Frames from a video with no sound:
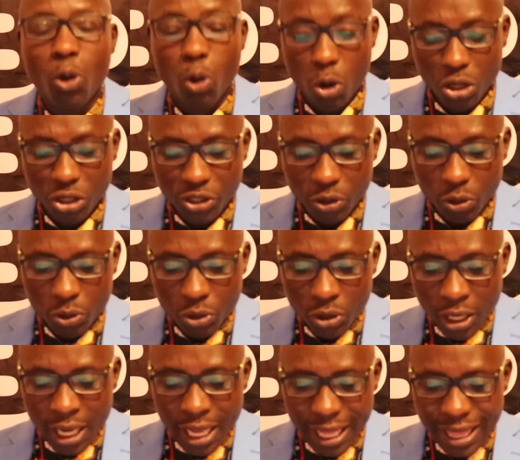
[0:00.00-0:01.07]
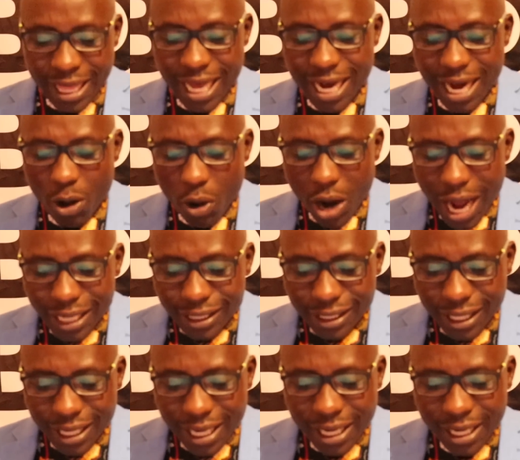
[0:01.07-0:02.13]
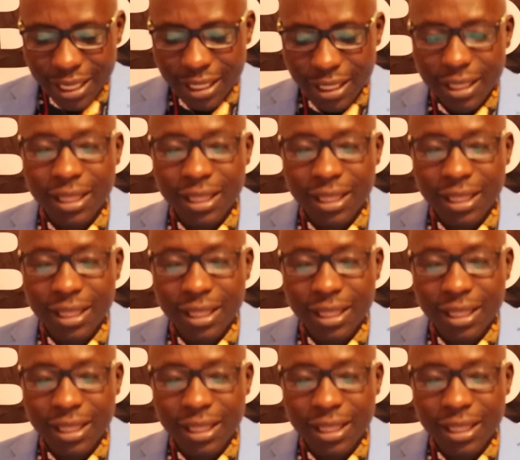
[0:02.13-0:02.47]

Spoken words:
Also, they're now asking,